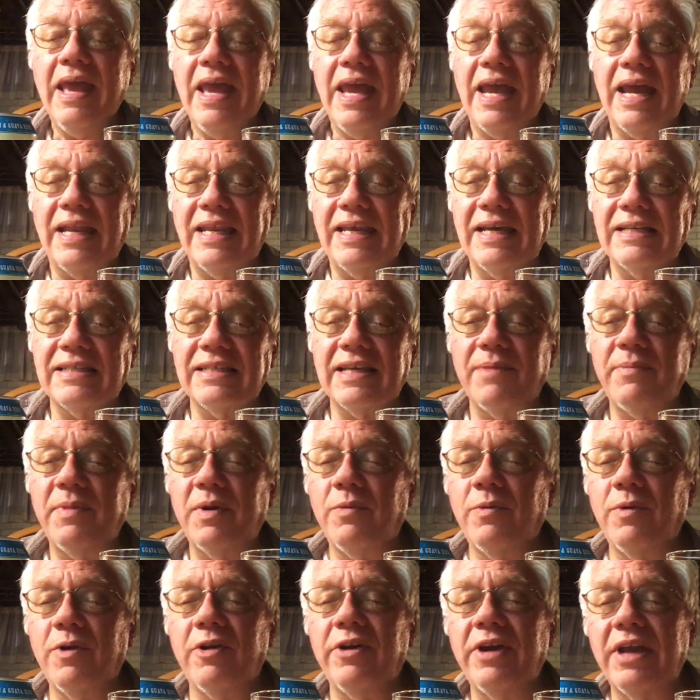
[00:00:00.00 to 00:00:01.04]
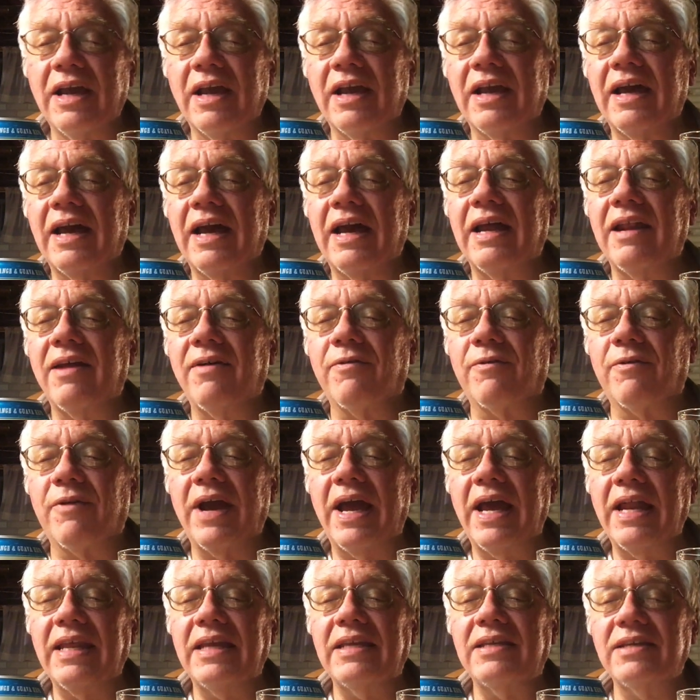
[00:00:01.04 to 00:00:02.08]
And yes, I've been wearing a kind of
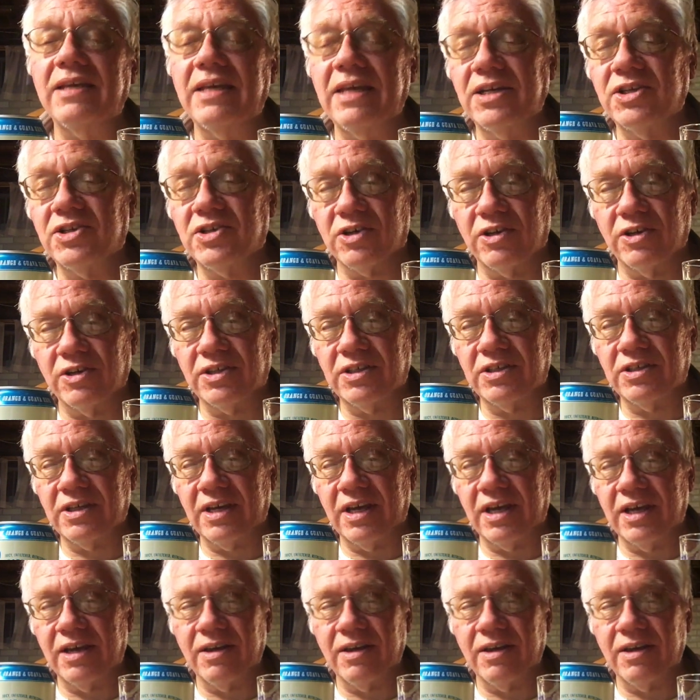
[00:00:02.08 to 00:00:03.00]
ratty t-shirts.